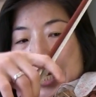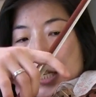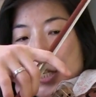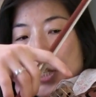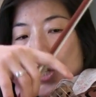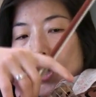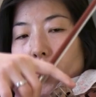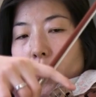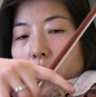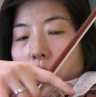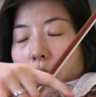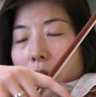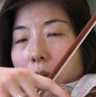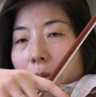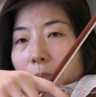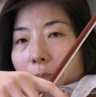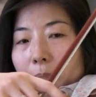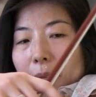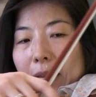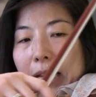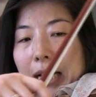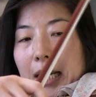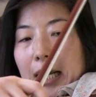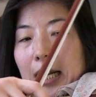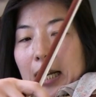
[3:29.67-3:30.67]
so
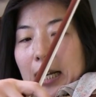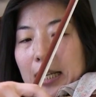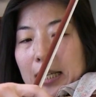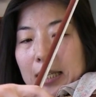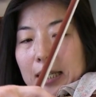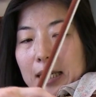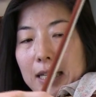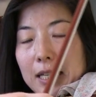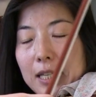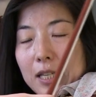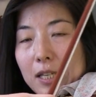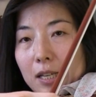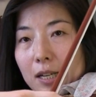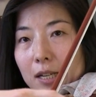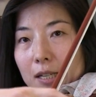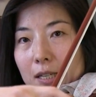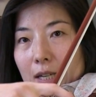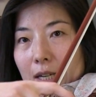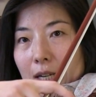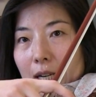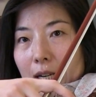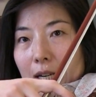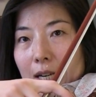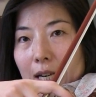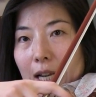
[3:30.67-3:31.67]
because it's
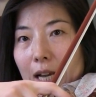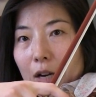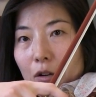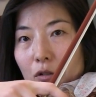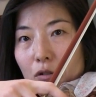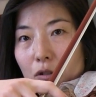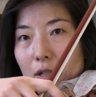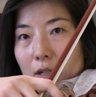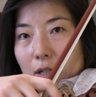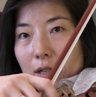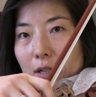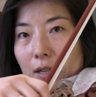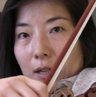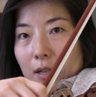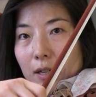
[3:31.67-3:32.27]
such a loud